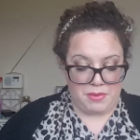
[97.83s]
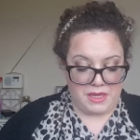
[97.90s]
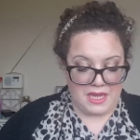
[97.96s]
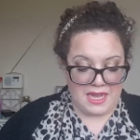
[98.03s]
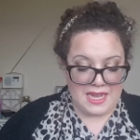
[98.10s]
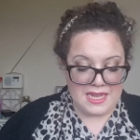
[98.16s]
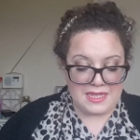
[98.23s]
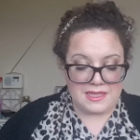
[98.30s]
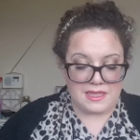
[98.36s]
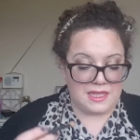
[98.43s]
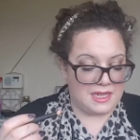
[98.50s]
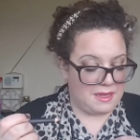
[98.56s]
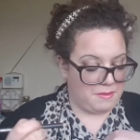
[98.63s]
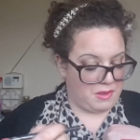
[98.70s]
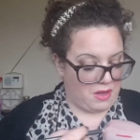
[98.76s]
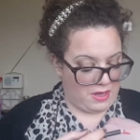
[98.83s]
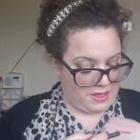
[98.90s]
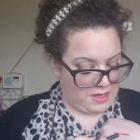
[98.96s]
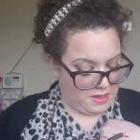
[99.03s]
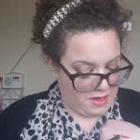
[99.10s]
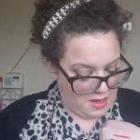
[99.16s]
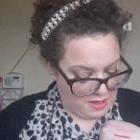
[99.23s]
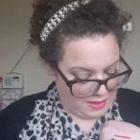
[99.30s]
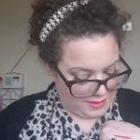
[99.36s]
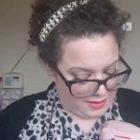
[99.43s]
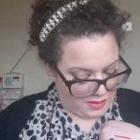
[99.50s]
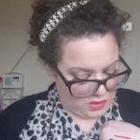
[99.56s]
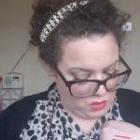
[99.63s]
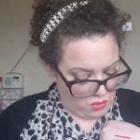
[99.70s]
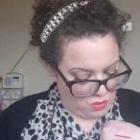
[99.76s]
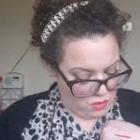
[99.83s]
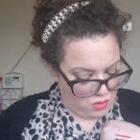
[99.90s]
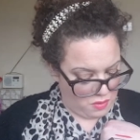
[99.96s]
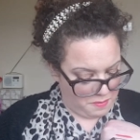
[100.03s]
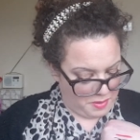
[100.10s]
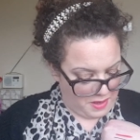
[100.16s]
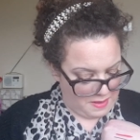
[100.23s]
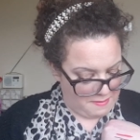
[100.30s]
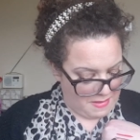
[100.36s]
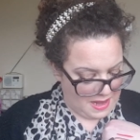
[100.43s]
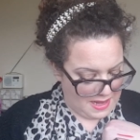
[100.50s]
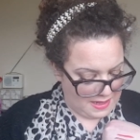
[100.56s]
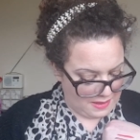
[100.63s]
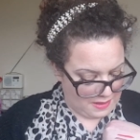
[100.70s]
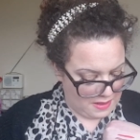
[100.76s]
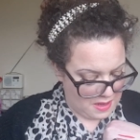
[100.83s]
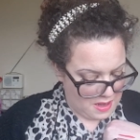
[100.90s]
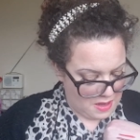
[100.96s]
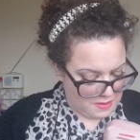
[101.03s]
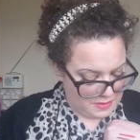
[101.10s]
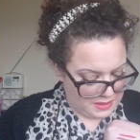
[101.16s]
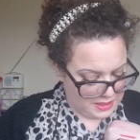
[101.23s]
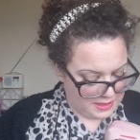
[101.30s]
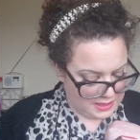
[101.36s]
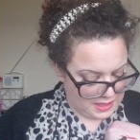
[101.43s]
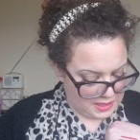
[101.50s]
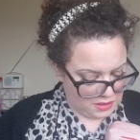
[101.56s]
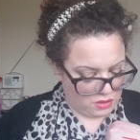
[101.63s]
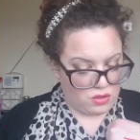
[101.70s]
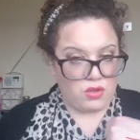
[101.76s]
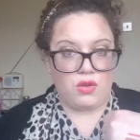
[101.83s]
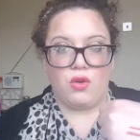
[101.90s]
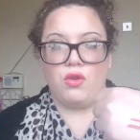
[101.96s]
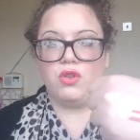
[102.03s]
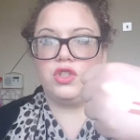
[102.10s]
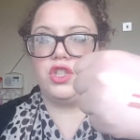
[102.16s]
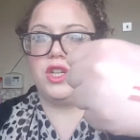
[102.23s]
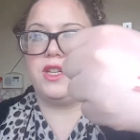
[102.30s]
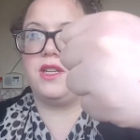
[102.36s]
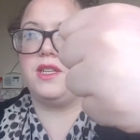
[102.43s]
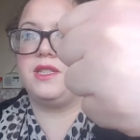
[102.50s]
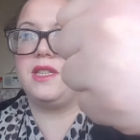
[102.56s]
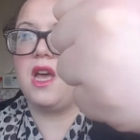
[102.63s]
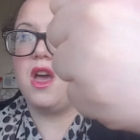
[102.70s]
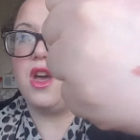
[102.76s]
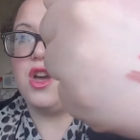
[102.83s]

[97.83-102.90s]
But it is the lip liner Soar by MAC, which is this gorgeous